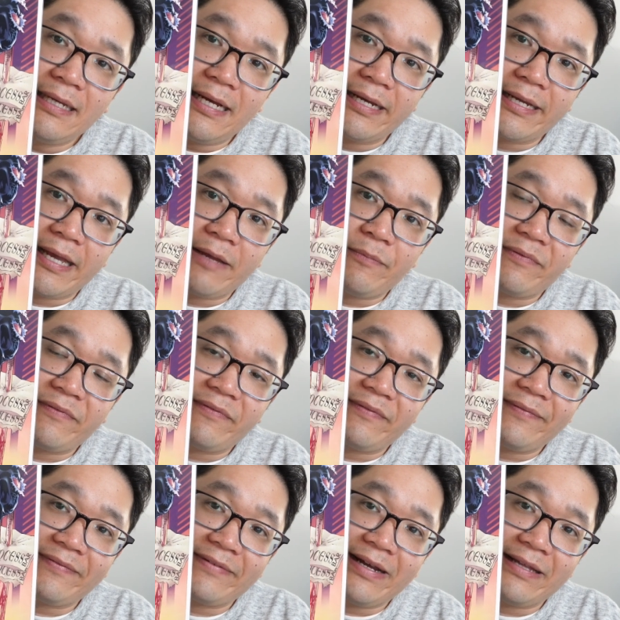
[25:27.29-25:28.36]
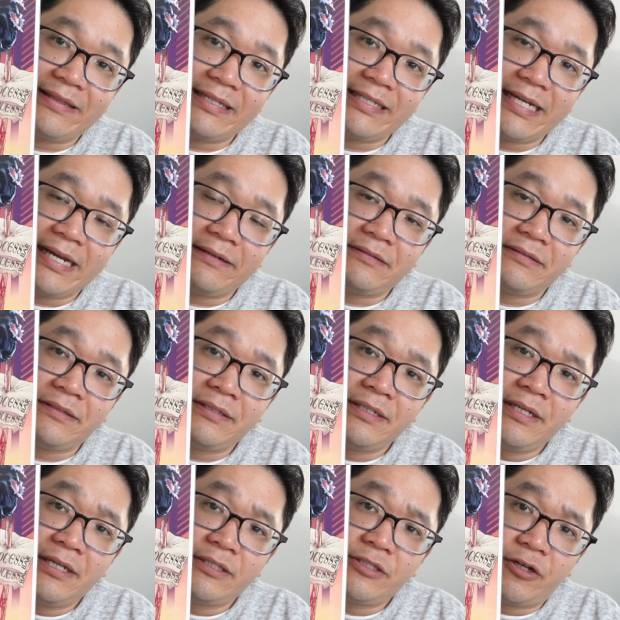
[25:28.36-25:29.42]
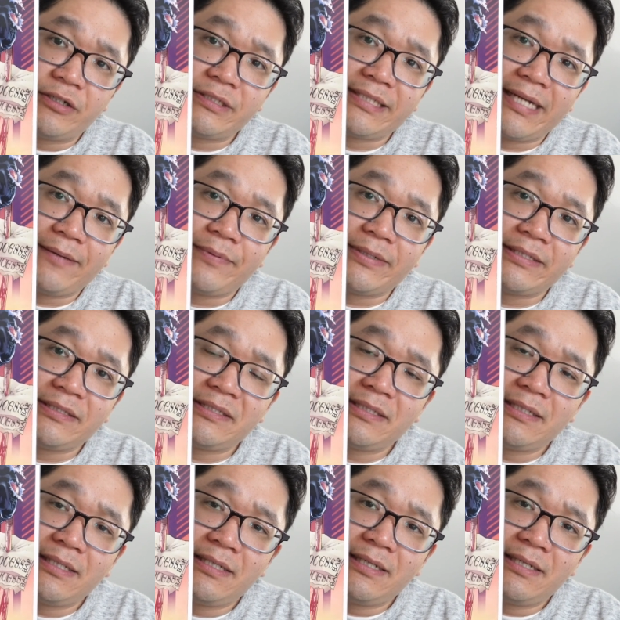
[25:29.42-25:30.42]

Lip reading: Again, we've got the title turned sideways.